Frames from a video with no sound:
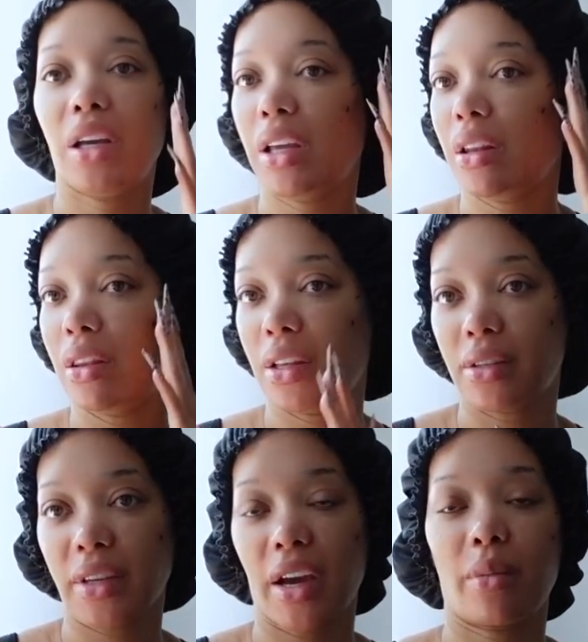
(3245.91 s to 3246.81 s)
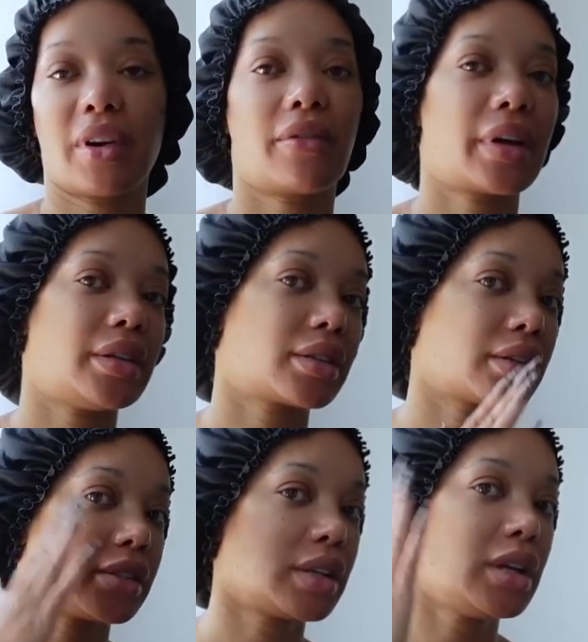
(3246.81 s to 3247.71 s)
in this side of my face
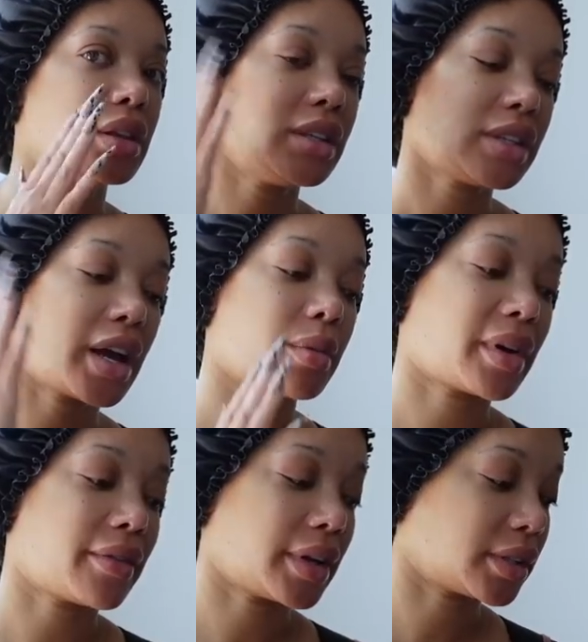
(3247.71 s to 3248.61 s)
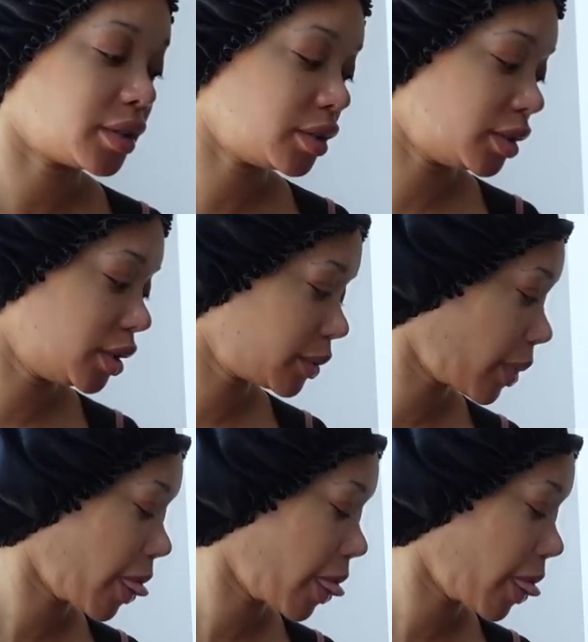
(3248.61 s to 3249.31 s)
because this side of my face good.